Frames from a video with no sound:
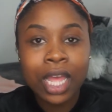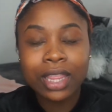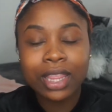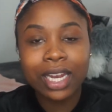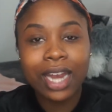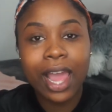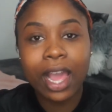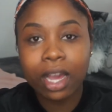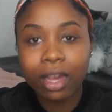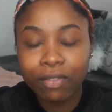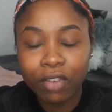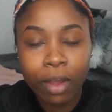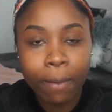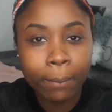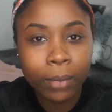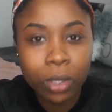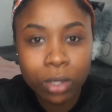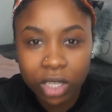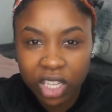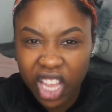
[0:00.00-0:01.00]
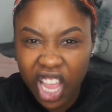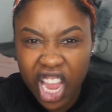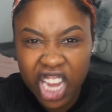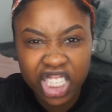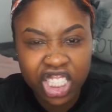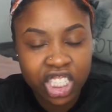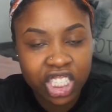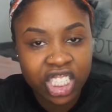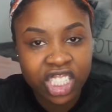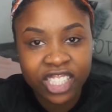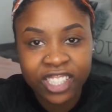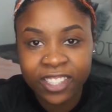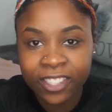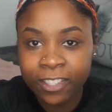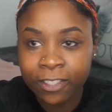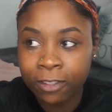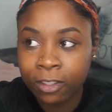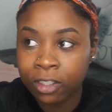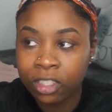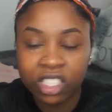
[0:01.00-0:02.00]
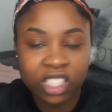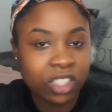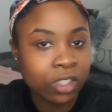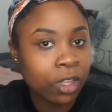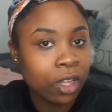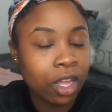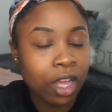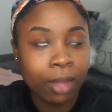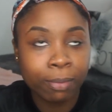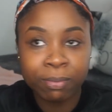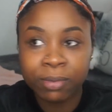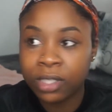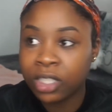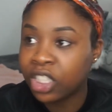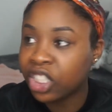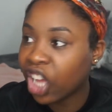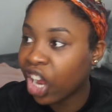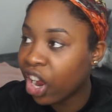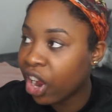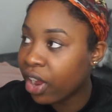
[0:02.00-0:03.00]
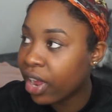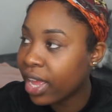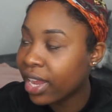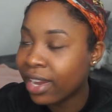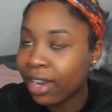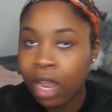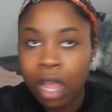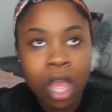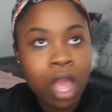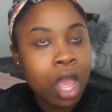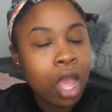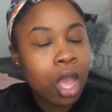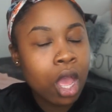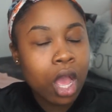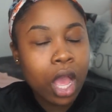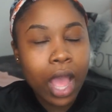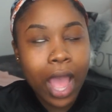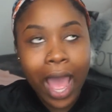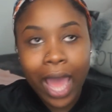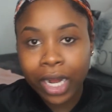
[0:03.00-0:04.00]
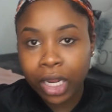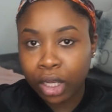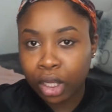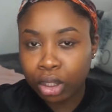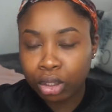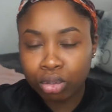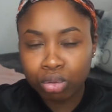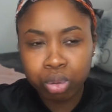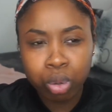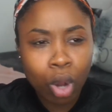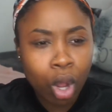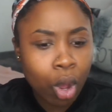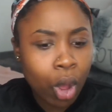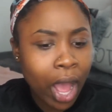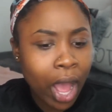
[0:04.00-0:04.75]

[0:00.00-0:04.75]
The lack of communication is just absurd and out of control.